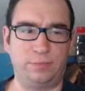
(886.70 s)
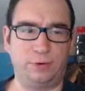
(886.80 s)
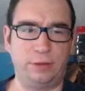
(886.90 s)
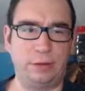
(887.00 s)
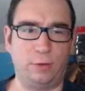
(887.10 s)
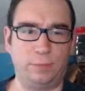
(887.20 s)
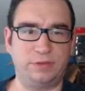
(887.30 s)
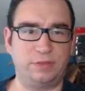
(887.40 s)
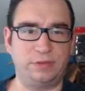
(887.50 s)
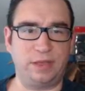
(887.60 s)
put any
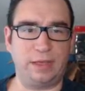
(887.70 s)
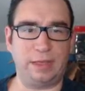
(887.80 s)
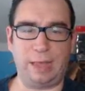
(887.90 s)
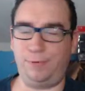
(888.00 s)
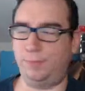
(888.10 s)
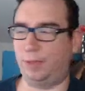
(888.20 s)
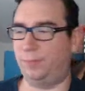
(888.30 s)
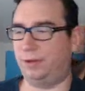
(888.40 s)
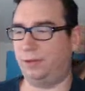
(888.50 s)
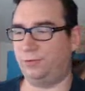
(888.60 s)
orbs in this guy. I put my
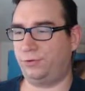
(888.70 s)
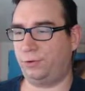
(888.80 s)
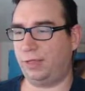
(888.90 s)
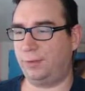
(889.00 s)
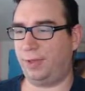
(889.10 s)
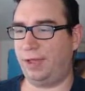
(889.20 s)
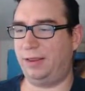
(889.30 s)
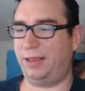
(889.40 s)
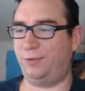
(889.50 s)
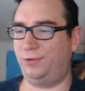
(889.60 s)
mid-heal scroll on
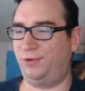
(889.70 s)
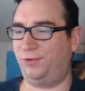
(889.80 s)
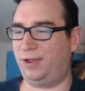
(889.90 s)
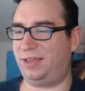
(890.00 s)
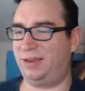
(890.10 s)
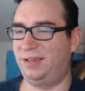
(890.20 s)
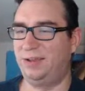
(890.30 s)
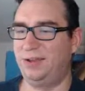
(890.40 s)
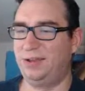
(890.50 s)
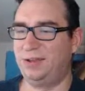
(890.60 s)
mine. I regret it
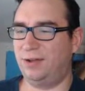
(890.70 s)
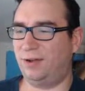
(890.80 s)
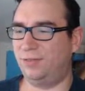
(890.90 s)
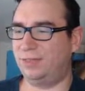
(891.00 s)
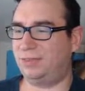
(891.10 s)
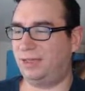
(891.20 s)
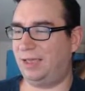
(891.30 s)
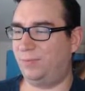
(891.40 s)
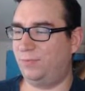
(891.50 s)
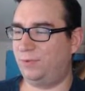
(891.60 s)
all the
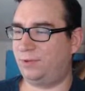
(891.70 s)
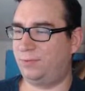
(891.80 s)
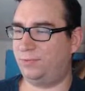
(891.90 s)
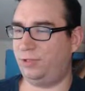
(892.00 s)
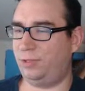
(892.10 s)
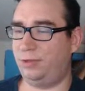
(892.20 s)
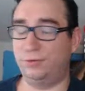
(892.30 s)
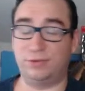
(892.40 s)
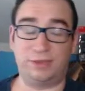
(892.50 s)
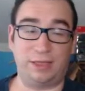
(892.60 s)
time. Completely
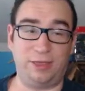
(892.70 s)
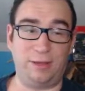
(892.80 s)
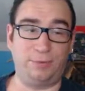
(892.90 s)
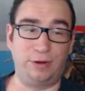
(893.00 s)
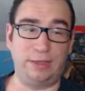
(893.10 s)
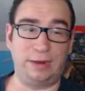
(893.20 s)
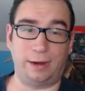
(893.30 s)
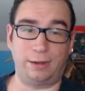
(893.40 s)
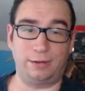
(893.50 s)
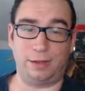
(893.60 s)
useless. I thought putting it
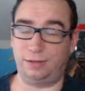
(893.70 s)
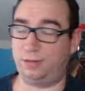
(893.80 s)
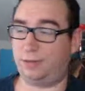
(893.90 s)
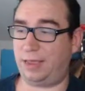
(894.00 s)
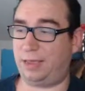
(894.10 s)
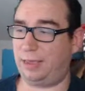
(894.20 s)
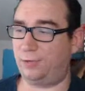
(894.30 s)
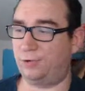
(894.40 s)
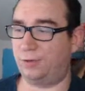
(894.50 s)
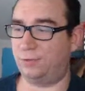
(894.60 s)
on a tanky
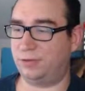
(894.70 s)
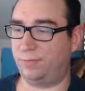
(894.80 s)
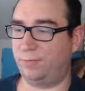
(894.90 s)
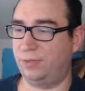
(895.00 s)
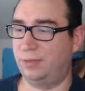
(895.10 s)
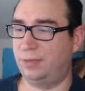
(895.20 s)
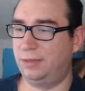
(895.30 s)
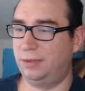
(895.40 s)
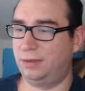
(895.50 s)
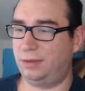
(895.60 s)
unit with some
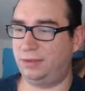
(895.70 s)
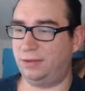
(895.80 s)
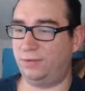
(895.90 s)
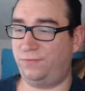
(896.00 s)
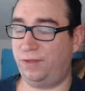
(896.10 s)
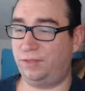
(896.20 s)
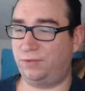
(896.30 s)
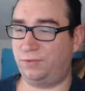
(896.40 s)
decent defense